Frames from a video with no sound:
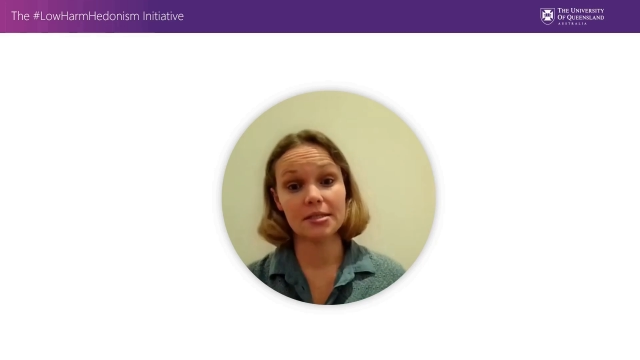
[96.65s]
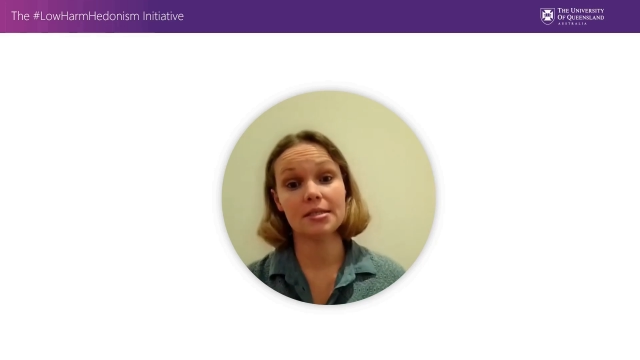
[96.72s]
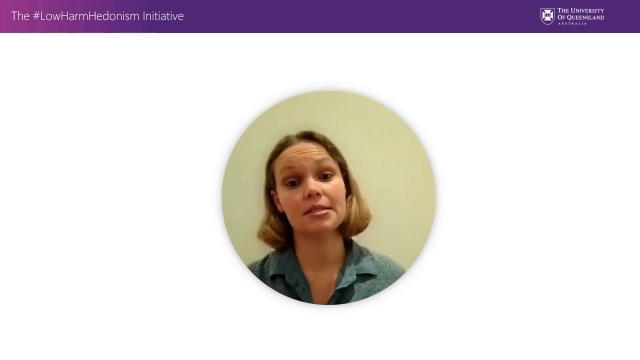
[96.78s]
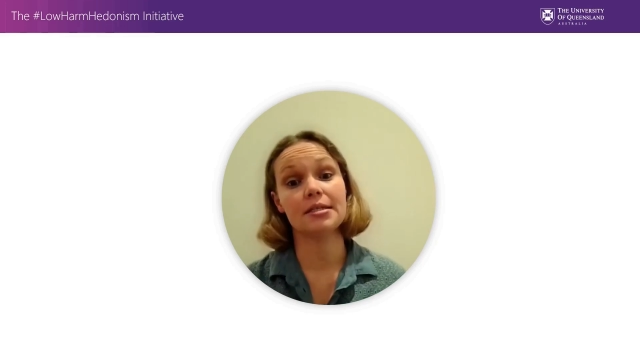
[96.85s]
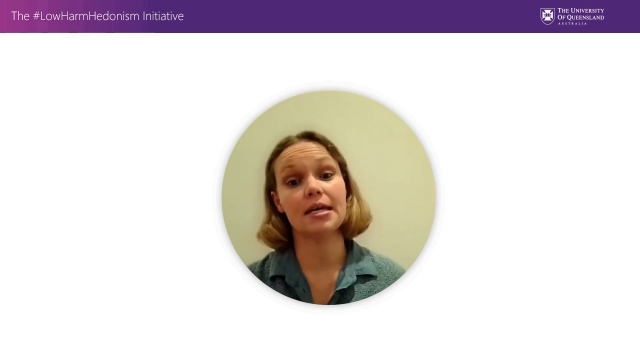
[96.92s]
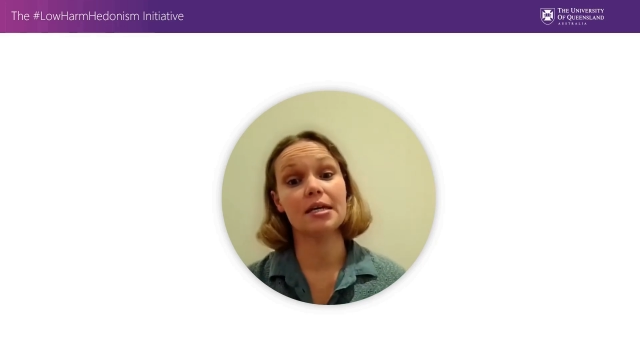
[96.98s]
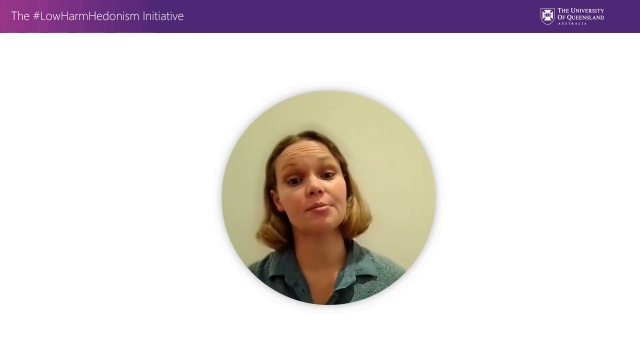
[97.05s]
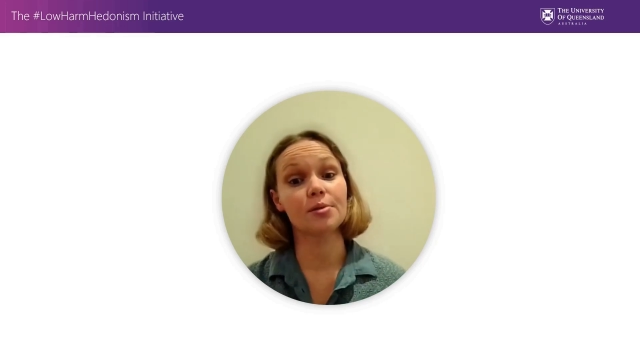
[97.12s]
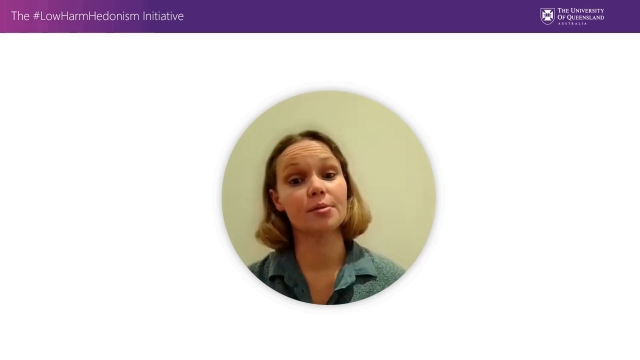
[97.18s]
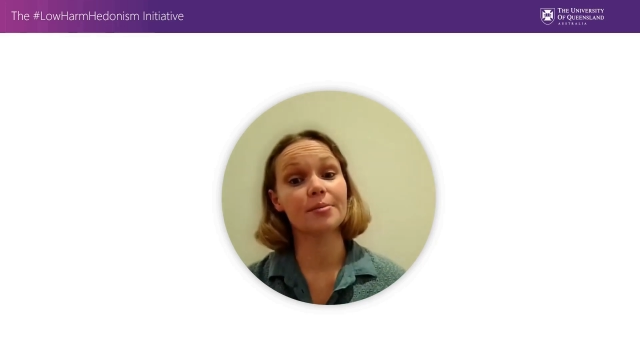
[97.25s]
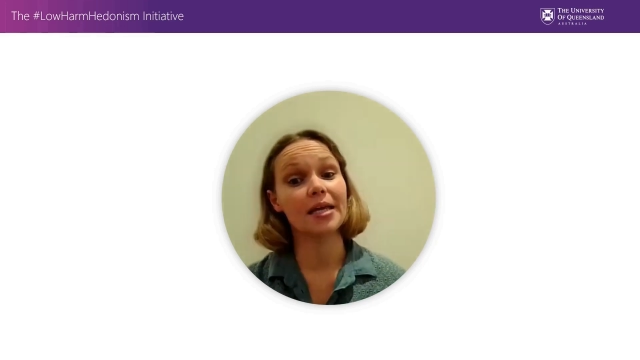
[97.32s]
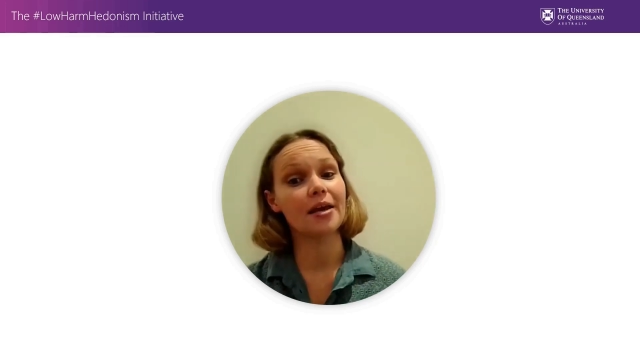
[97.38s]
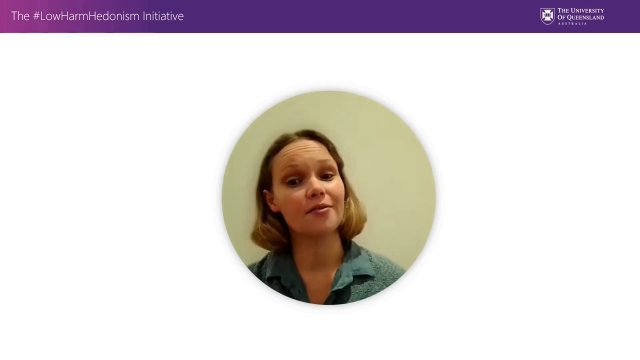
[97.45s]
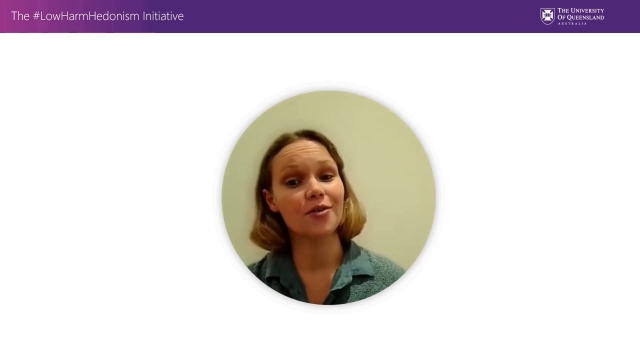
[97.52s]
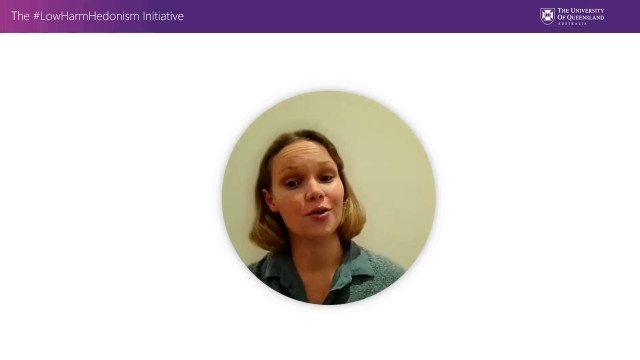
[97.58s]
sustainable
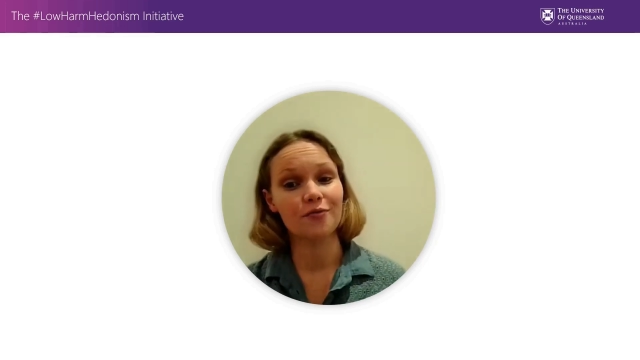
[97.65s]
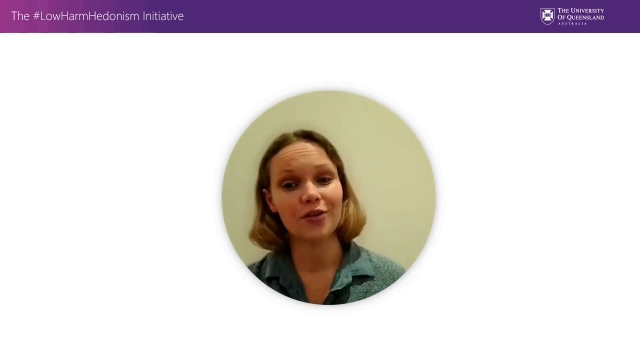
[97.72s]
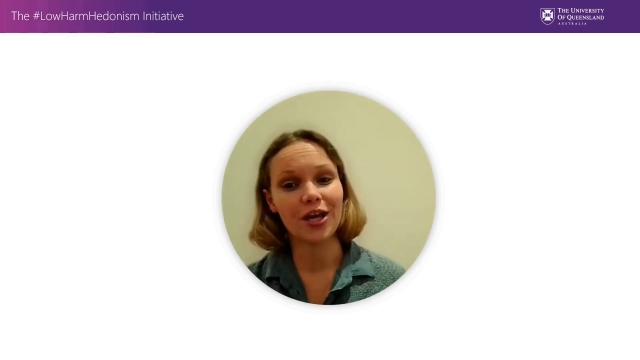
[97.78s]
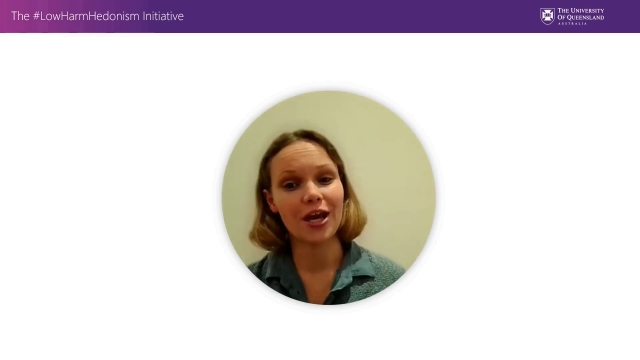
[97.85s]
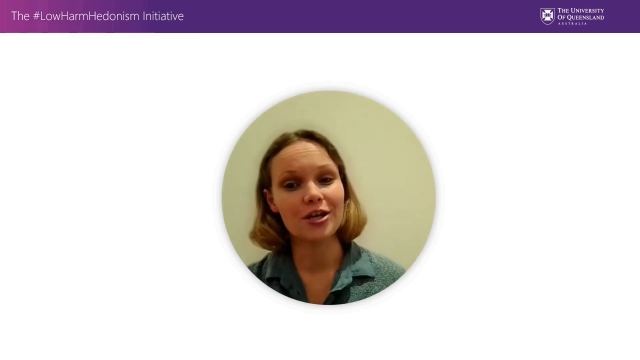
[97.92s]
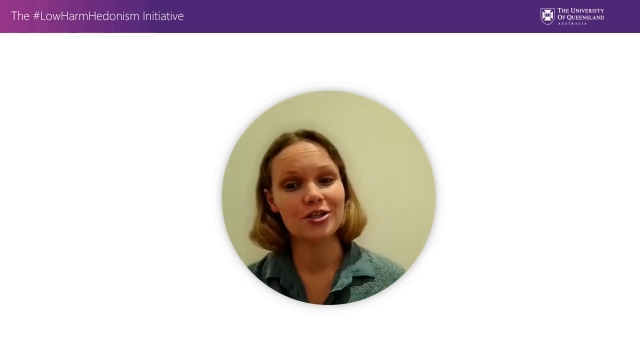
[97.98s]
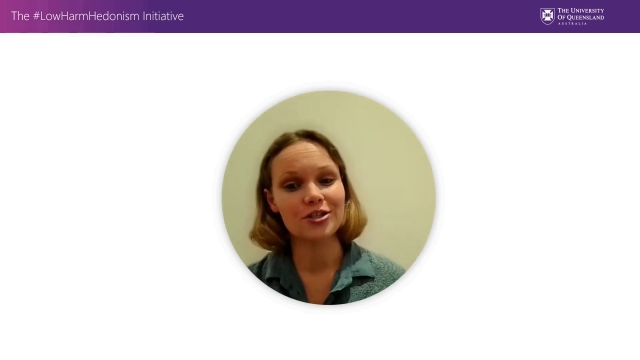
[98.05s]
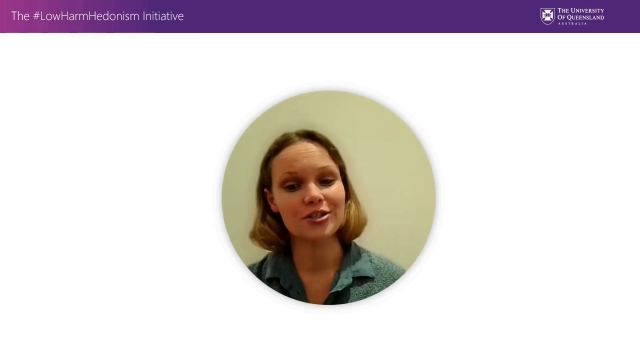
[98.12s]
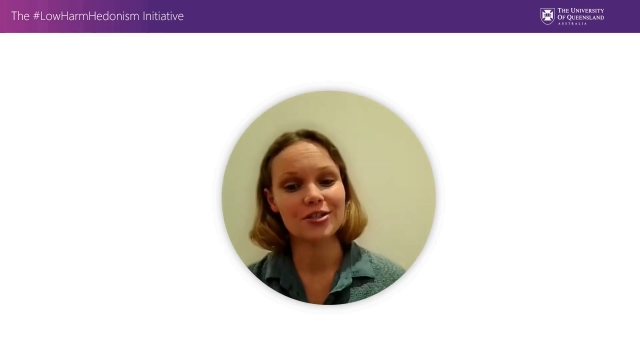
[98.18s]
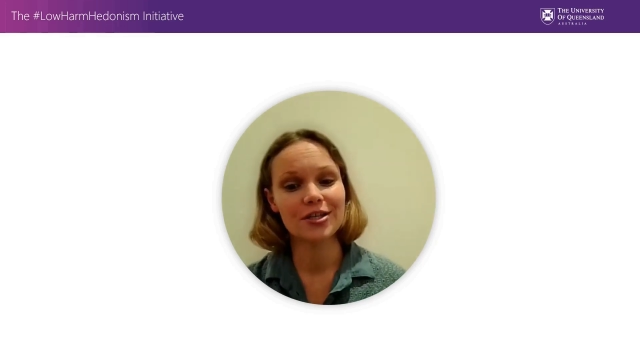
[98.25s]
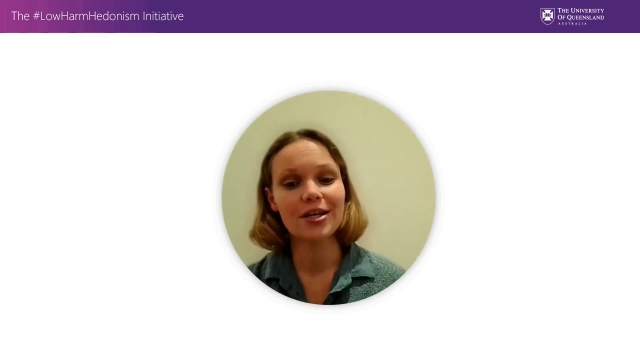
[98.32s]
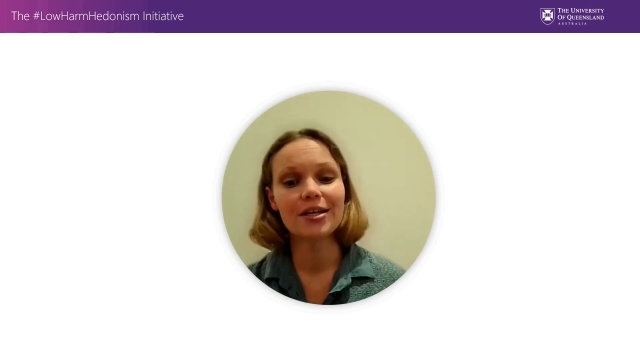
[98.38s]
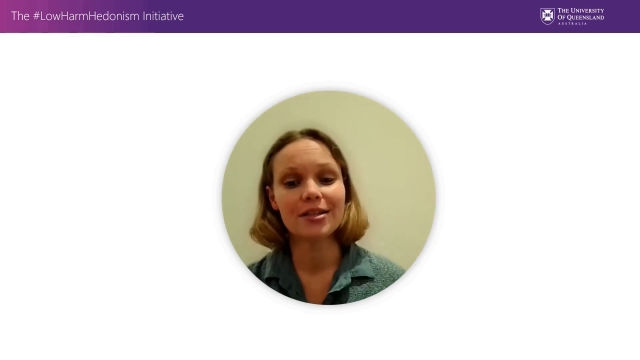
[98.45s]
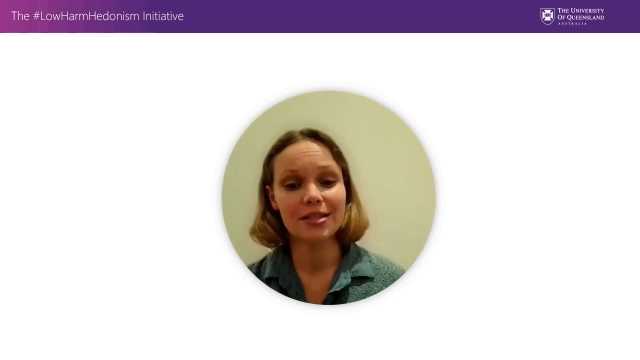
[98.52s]
behavior on vacations,